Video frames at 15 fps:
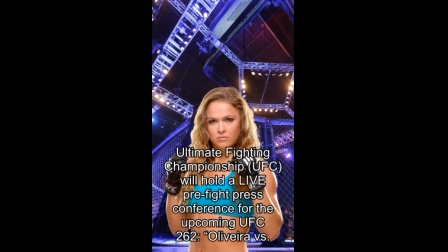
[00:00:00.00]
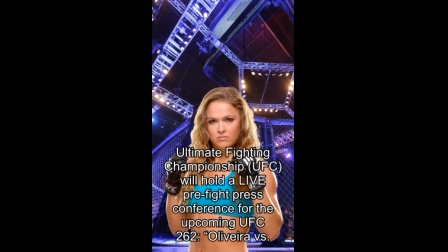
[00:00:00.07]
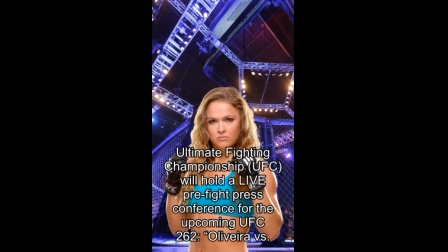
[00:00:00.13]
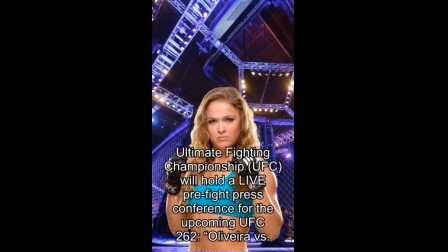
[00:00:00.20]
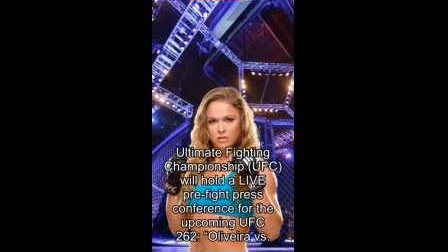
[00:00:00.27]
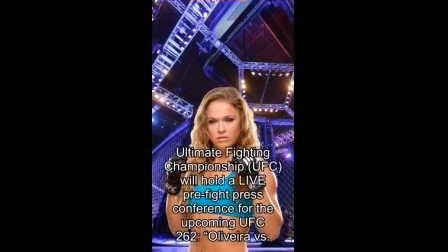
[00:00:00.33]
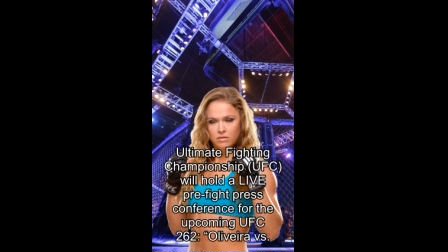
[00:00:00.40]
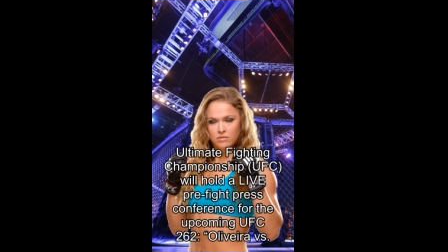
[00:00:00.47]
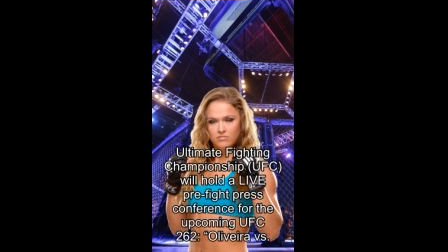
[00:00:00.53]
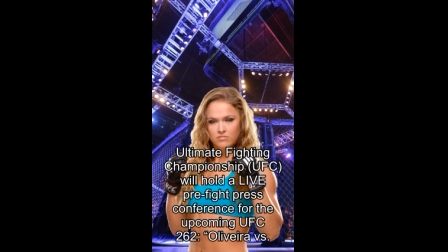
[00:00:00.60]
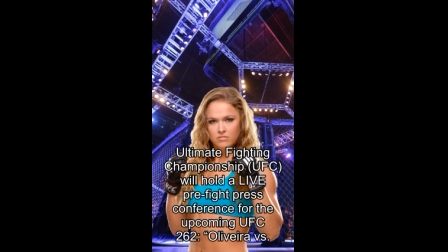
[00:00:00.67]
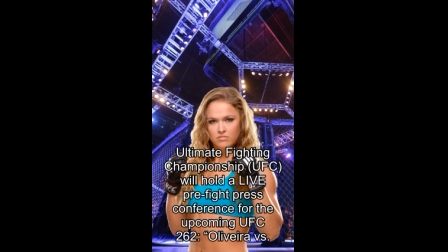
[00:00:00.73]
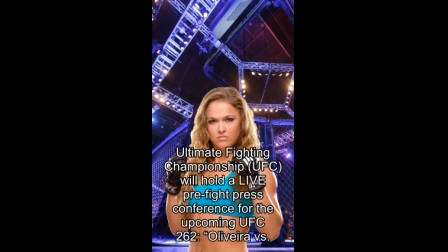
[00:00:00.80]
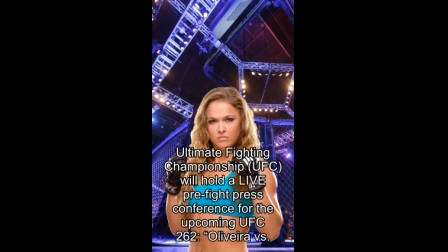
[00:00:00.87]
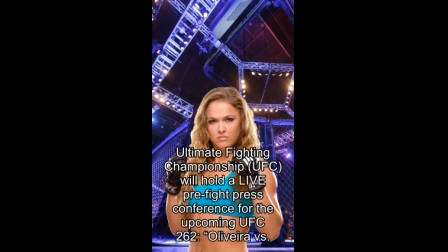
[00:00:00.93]

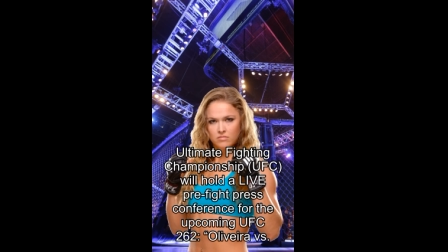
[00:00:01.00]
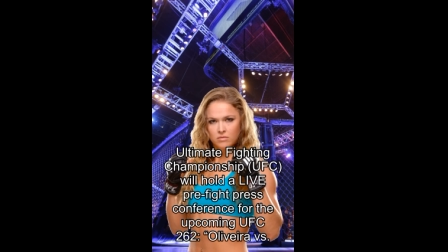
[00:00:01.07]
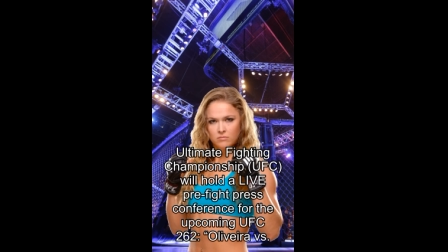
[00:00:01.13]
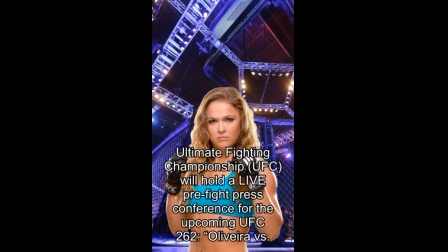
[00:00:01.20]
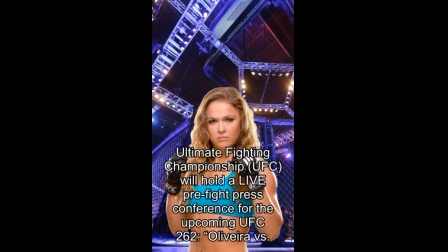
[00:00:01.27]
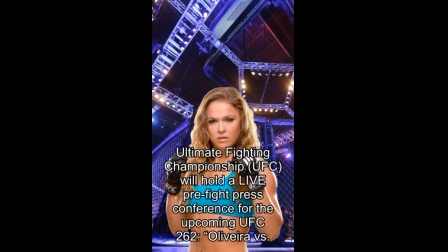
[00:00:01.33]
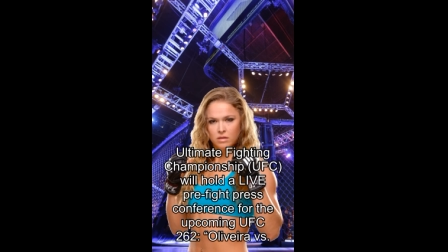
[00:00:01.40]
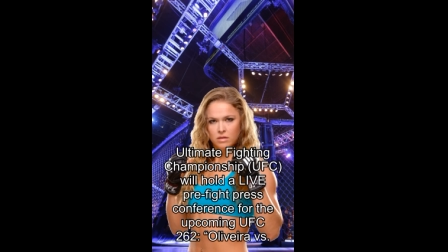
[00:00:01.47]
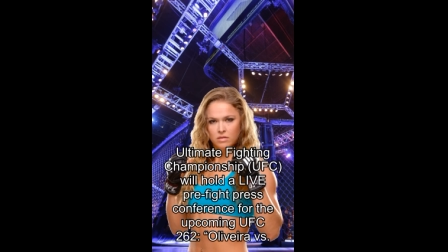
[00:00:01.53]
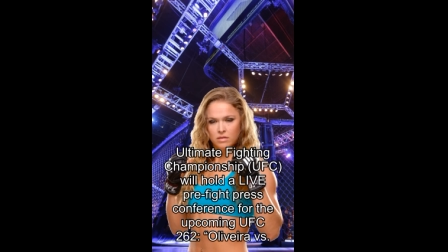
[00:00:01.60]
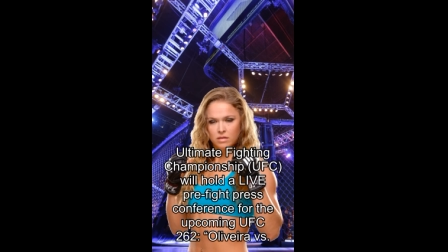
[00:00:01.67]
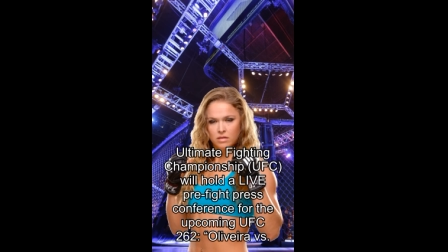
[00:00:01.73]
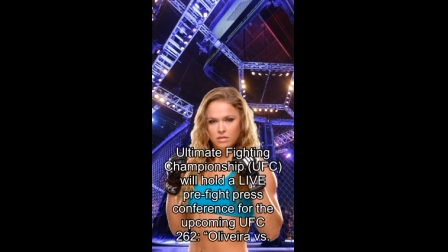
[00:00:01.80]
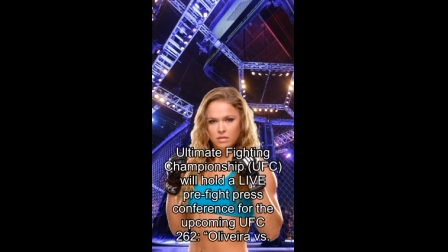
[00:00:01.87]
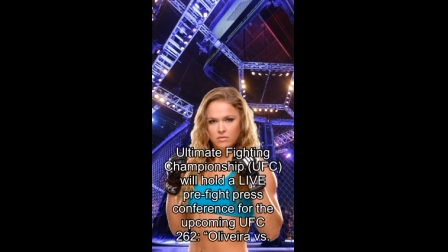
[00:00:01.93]
262,
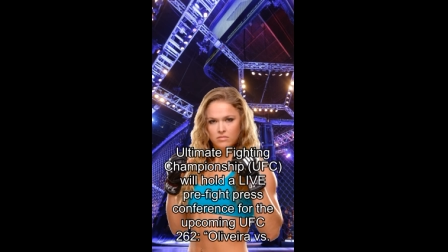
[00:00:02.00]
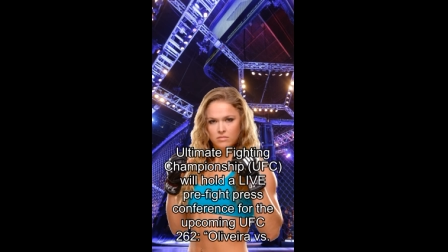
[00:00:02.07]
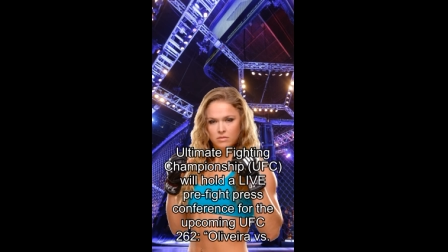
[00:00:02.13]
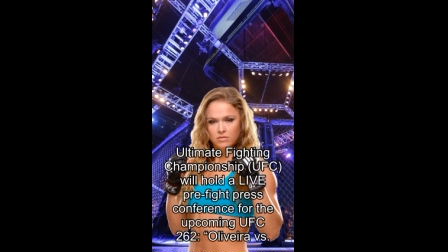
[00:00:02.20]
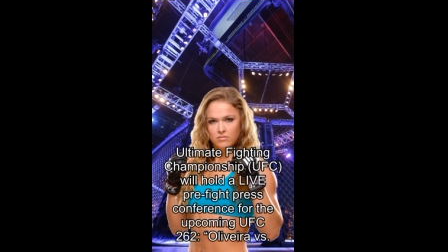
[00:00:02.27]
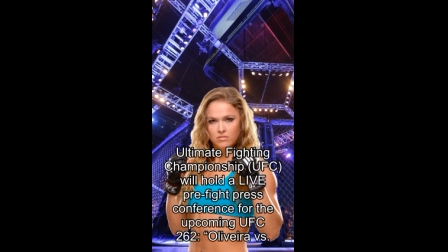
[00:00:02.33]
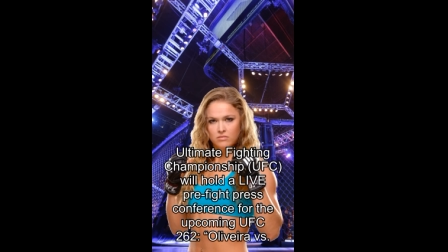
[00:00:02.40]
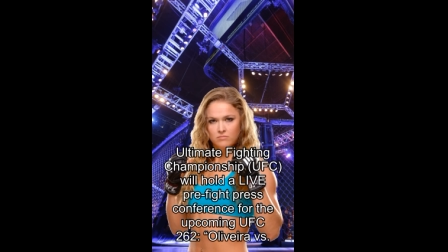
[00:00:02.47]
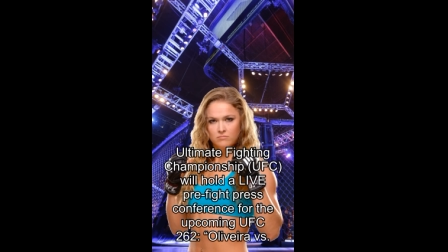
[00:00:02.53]
Oliveira vs.